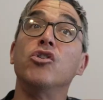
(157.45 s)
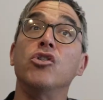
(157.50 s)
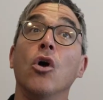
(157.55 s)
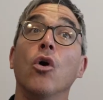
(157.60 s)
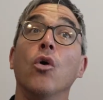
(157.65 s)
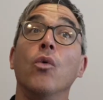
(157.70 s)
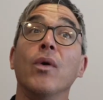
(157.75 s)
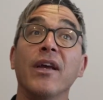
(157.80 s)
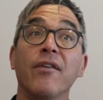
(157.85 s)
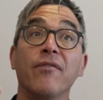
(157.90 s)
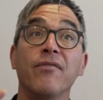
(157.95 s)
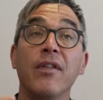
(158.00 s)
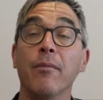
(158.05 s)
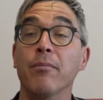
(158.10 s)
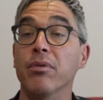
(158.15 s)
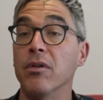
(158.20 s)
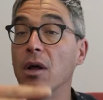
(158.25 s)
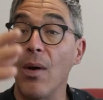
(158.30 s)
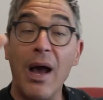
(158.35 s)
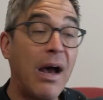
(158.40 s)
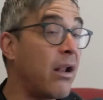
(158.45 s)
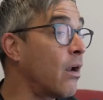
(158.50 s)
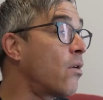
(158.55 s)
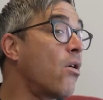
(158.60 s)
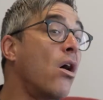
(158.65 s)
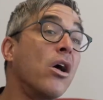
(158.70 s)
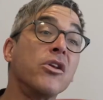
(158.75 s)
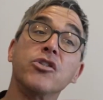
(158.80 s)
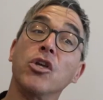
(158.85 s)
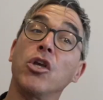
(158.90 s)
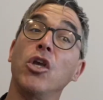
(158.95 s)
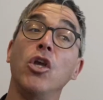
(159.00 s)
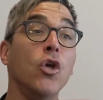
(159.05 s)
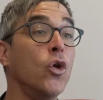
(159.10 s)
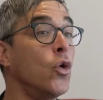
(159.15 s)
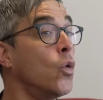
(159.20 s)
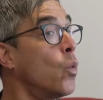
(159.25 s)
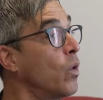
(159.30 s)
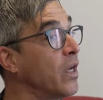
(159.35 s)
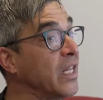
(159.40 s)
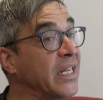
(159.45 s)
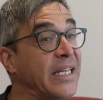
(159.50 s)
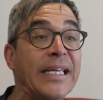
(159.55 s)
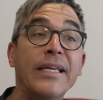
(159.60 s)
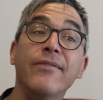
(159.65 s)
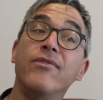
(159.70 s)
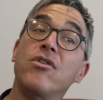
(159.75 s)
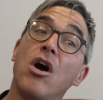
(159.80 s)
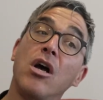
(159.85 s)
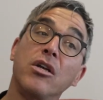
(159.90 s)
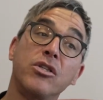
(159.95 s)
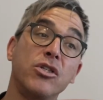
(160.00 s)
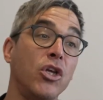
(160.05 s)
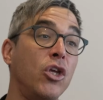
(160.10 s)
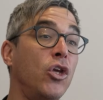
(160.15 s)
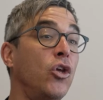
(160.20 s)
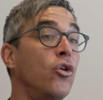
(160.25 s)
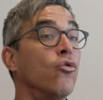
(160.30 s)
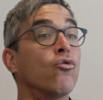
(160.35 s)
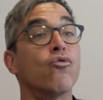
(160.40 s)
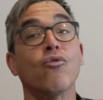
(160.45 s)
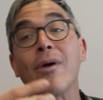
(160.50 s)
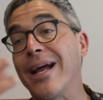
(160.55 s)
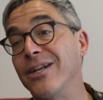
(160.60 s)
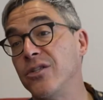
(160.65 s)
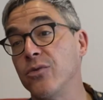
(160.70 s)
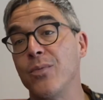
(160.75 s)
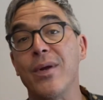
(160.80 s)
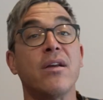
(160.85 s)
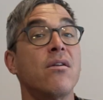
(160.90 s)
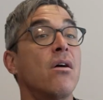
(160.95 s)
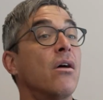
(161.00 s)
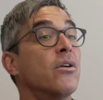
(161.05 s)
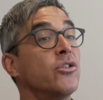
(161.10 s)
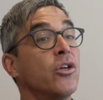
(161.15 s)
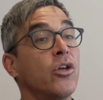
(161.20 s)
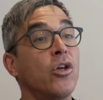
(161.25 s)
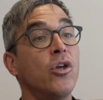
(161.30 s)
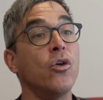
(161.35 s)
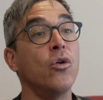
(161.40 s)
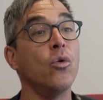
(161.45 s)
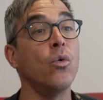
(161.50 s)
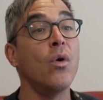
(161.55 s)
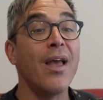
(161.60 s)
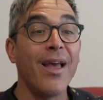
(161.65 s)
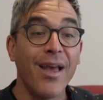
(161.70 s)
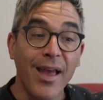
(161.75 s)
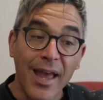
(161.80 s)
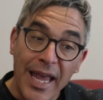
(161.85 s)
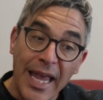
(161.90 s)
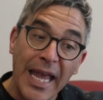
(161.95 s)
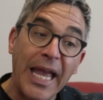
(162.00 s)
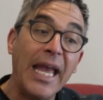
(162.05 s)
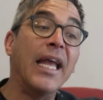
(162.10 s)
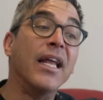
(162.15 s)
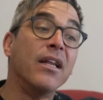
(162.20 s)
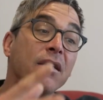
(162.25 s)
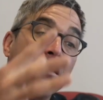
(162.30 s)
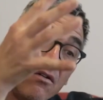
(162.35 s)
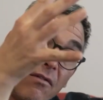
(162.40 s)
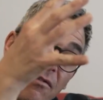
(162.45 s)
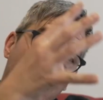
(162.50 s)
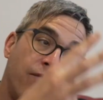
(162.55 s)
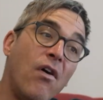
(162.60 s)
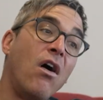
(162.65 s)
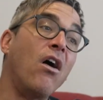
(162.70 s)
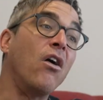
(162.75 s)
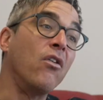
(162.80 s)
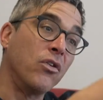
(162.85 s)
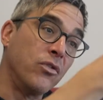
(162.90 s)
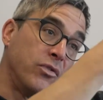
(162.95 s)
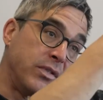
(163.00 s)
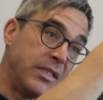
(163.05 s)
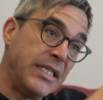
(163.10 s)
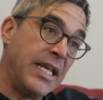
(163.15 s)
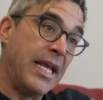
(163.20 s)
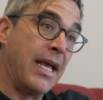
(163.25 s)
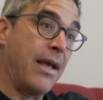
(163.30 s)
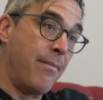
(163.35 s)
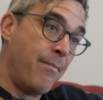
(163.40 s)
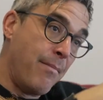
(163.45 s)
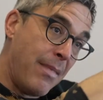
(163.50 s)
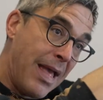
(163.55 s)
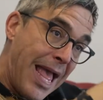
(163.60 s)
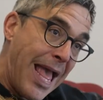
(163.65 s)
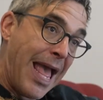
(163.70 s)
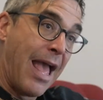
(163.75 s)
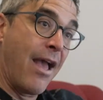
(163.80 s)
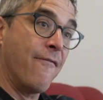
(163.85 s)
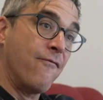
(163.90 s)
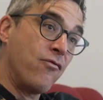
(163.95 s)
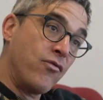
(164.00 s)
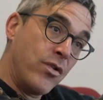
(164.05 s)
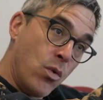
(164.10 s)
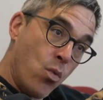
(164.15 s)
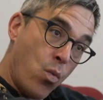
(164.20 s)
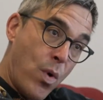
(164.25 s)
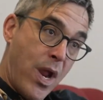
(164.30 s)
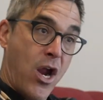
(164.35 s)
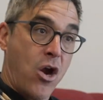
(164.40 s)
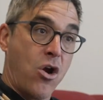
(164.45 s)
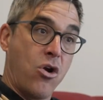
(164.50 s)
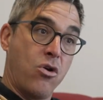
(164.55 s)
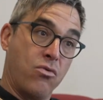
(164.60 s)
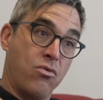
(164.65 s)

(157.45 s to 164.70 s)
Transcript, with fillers: So if they blow out our Casa Q, want to leave Casa graduate Casa it follows them everywhere.